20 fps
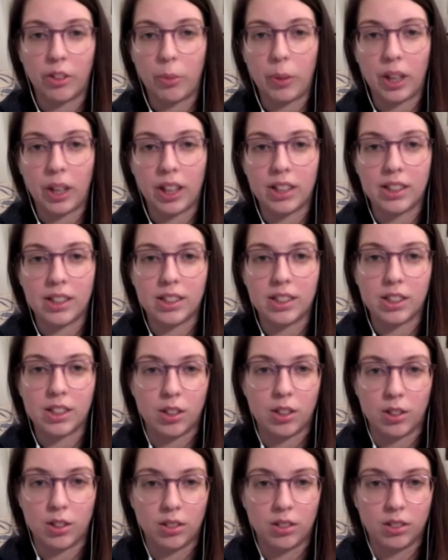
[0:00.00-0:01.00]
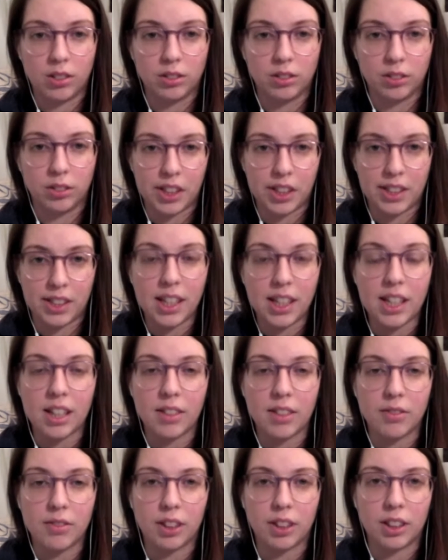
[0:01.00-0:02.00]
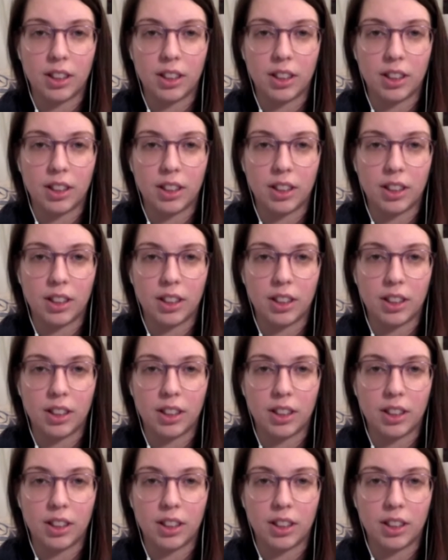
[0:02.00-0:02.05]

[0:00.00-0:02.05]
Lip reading: because you'll receive